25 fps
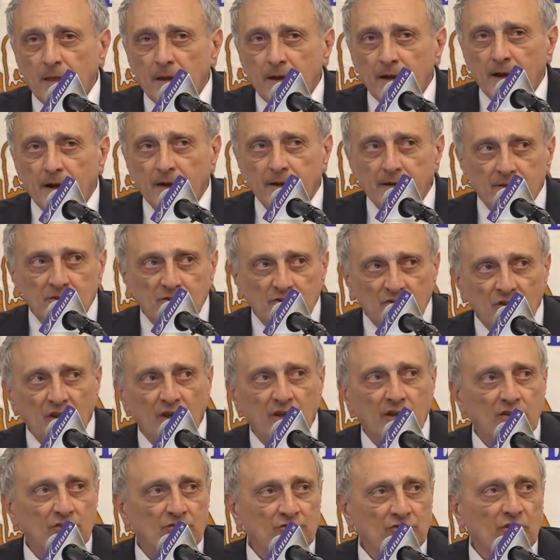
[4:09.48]
And I could
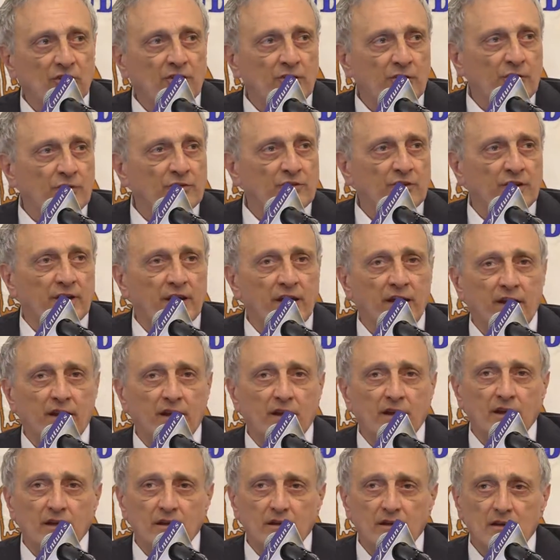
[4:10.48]
see, sitting here
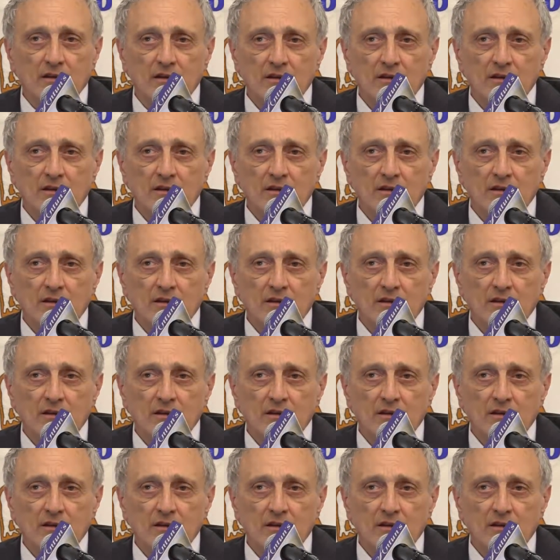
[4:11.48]
today,